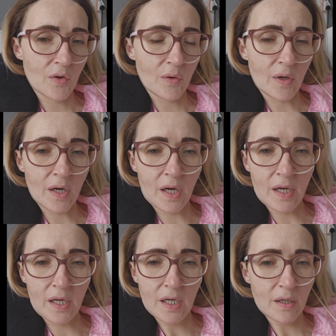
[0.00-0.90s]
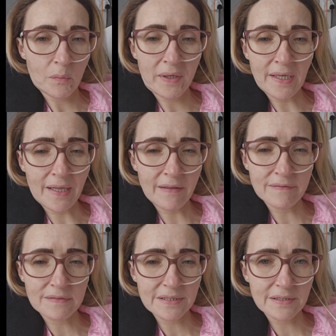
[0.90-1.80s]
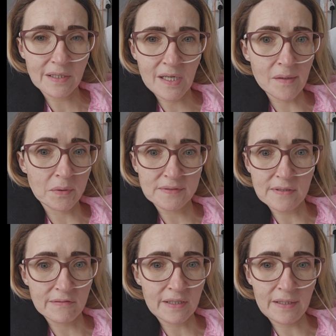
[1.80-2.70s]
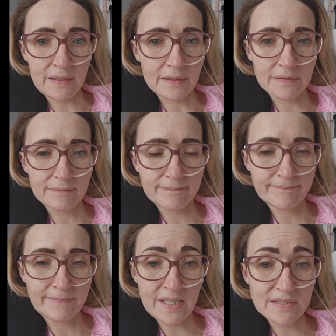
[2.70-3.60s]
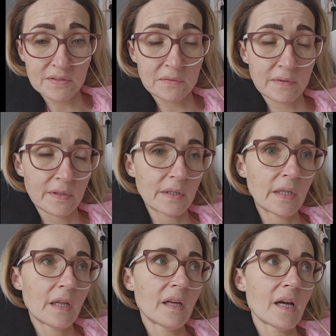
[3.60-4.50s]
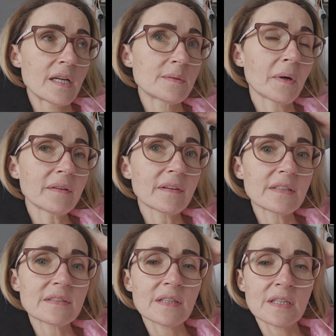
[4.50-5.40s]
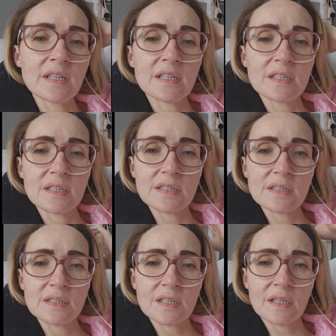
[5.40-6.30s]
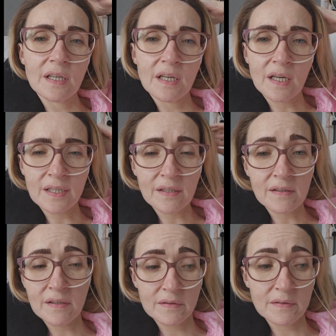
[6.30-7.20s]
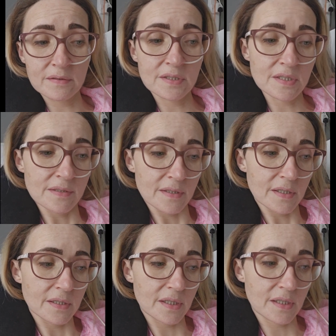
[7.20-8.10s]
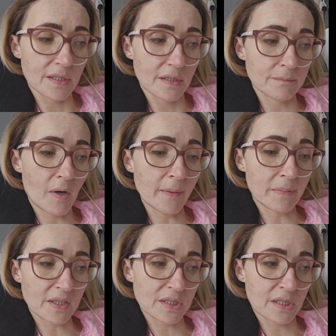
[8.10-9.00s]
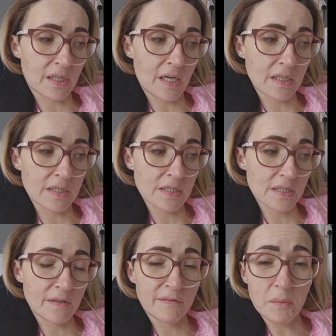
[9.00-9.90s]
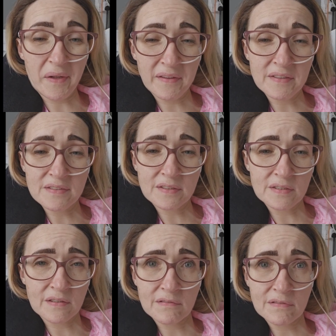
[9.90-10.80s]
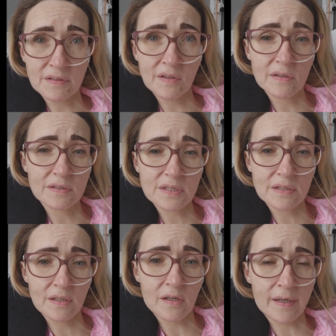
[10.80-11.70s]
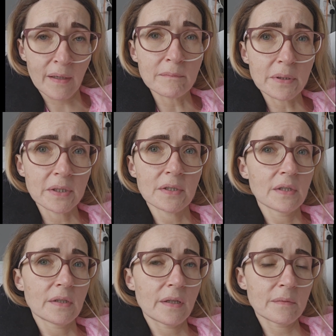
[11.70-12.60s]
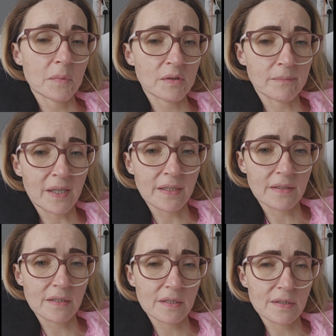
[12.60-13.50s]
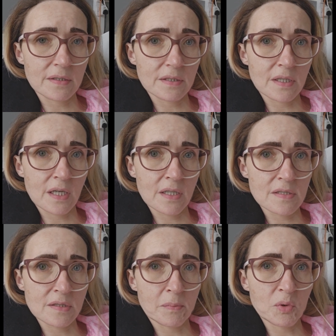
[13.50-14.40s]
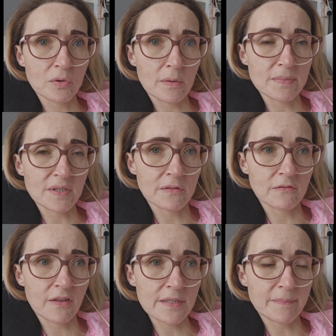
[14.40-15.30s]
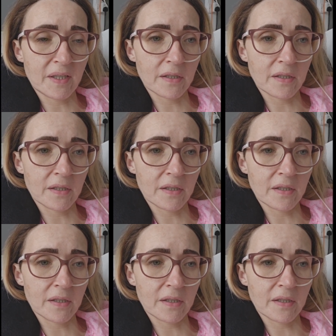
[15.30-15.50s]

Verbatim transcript: I when he left I wasn't a fan at all. He's one of these that I don't know, it was just my impression and a few others because I've looked the guy up in one of my uh, support groups on Facebook.